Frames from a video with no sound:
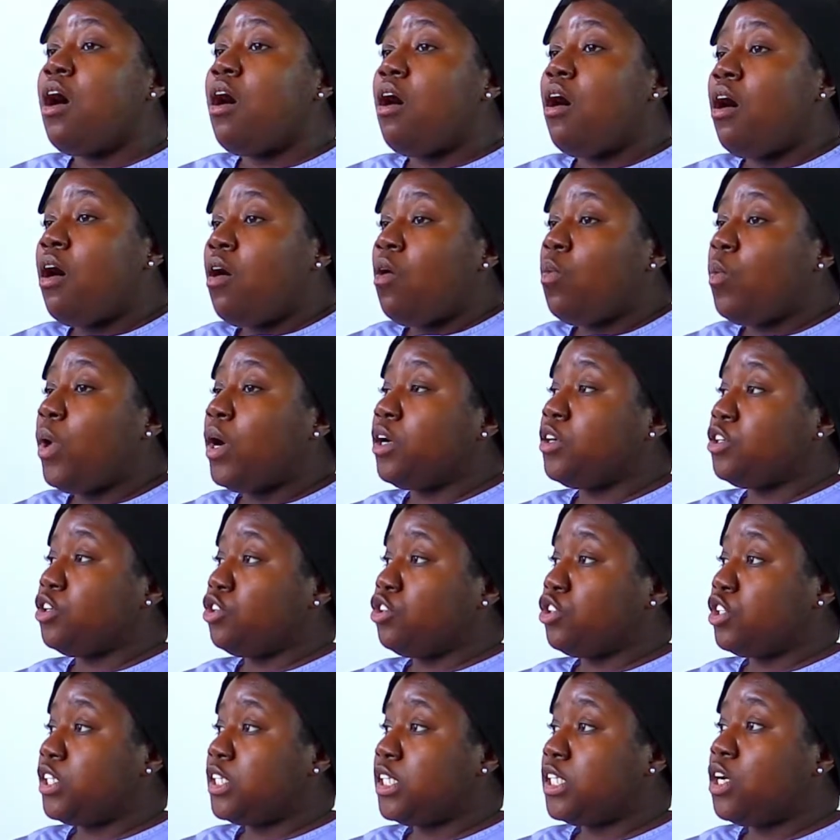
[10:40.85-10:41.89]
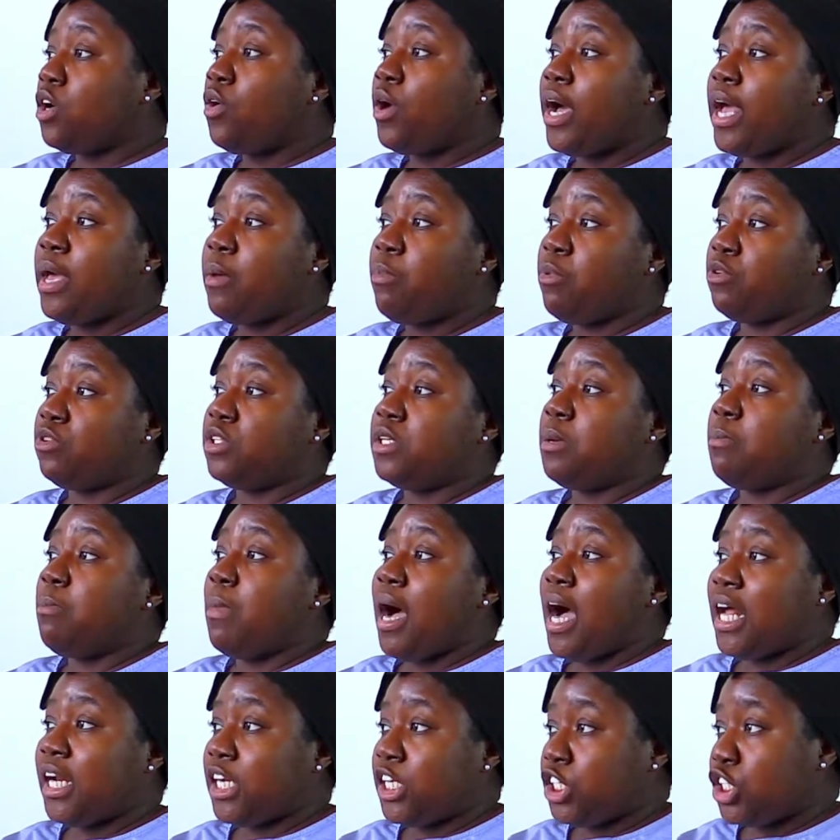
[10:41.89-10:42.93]
all while you're still able to
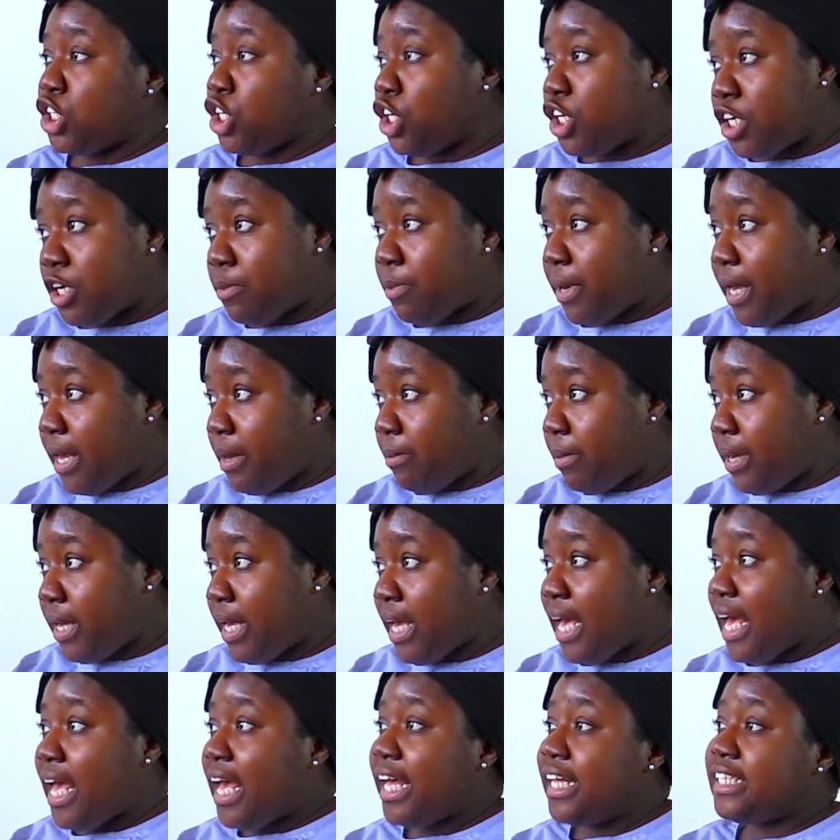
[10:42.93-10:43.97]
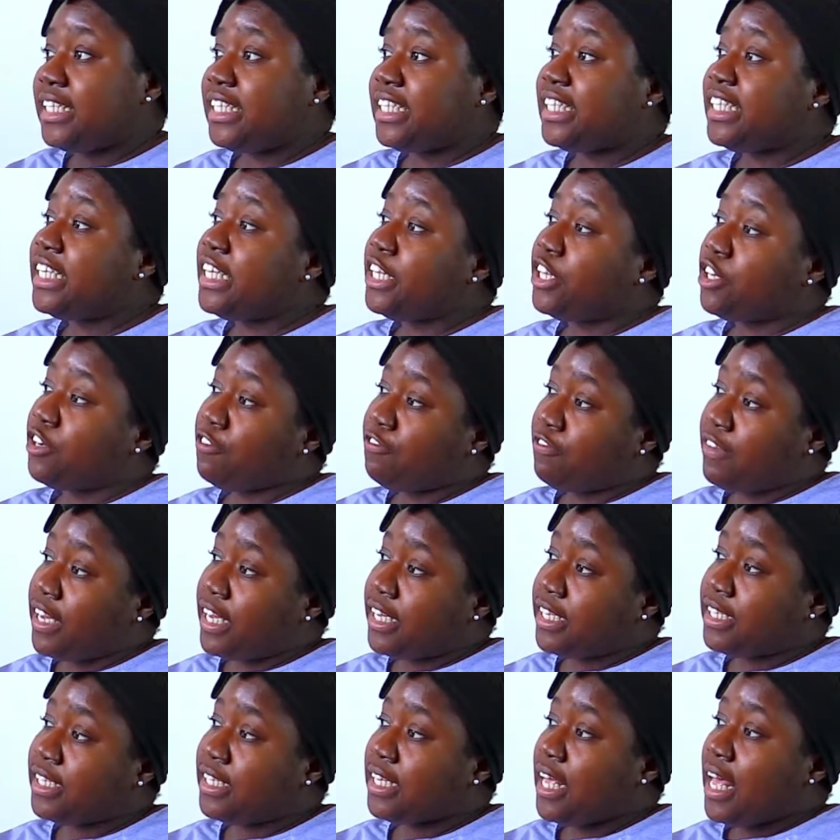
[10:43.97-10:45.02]
monitor your baby and see their
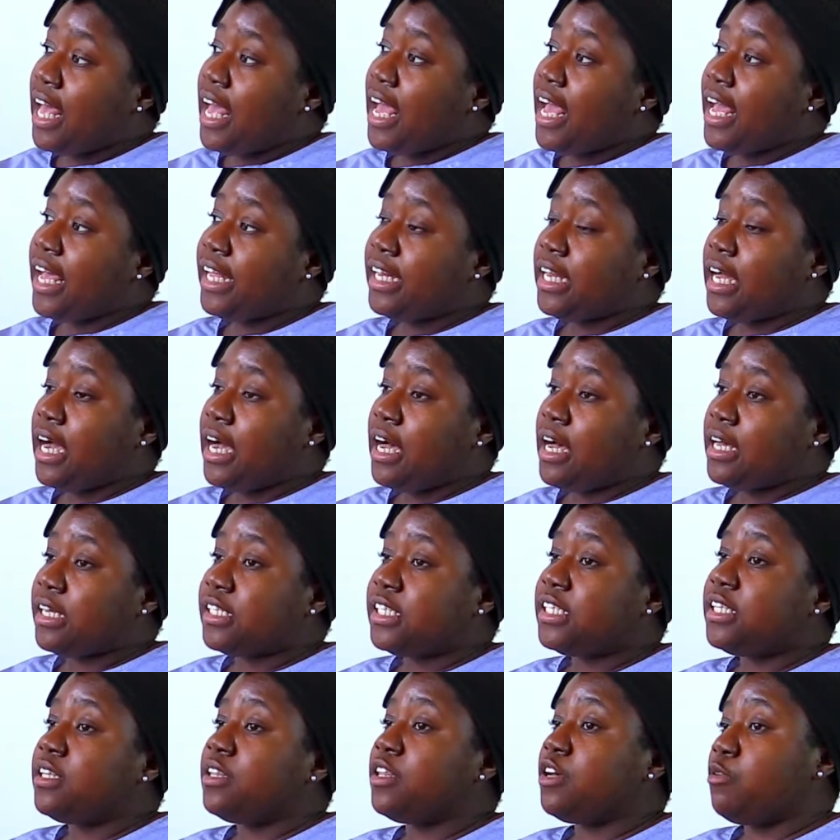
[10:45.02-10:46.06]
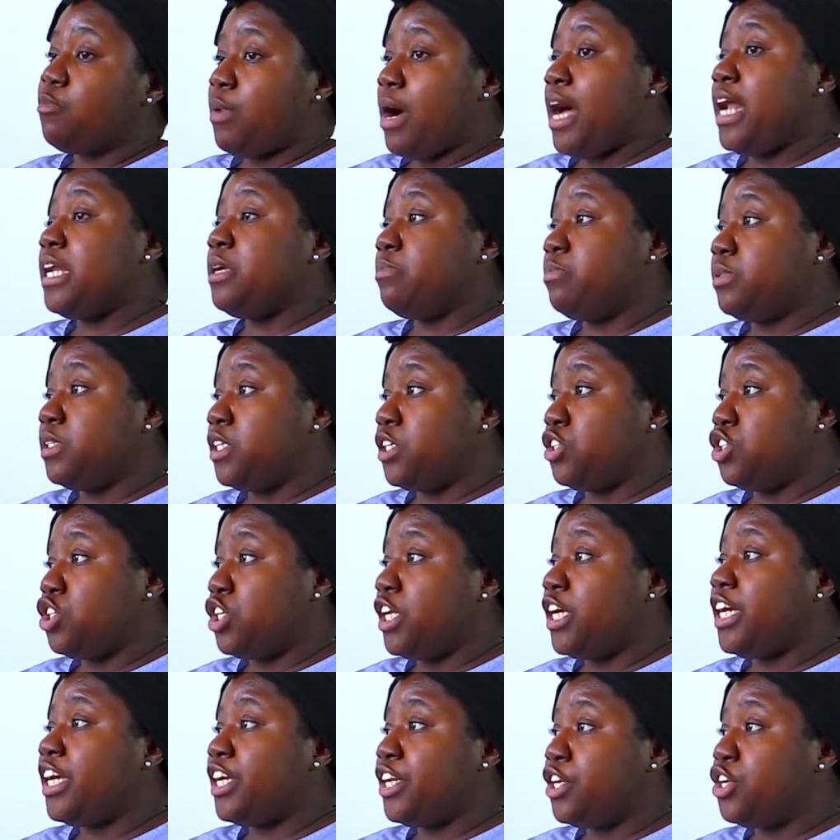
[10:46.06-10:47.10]
face and see their body
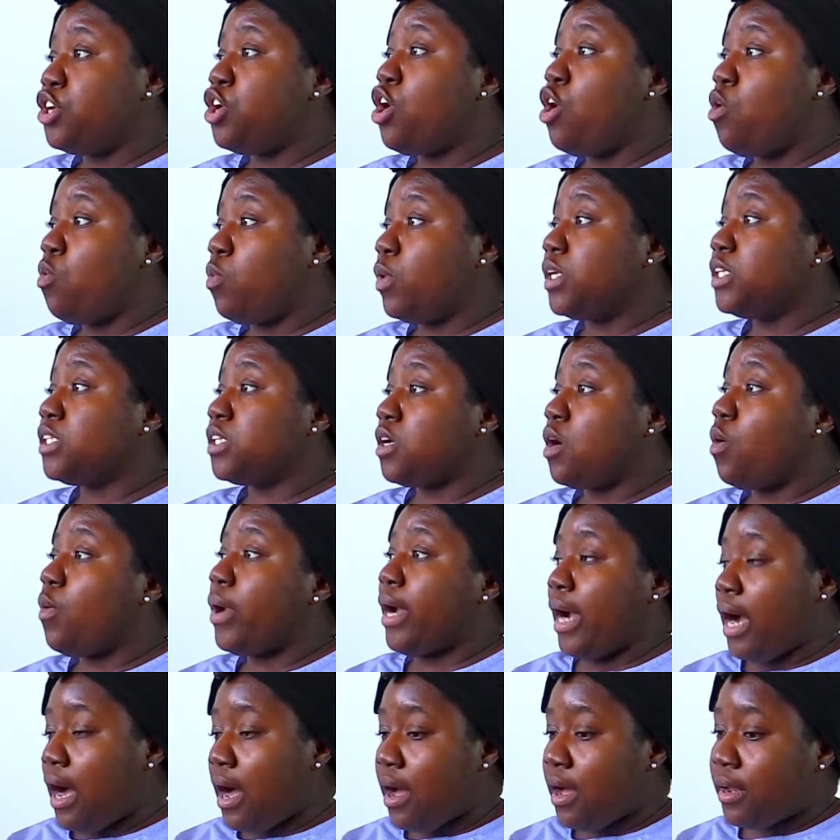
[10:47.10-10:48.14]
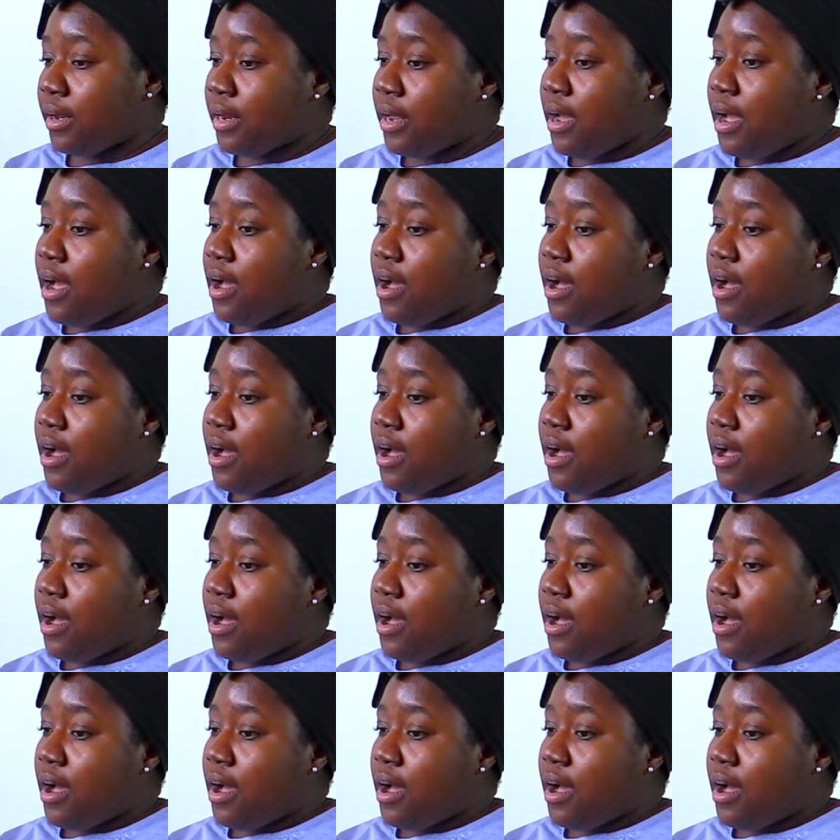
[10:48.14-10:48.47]
positioning and know what's going on.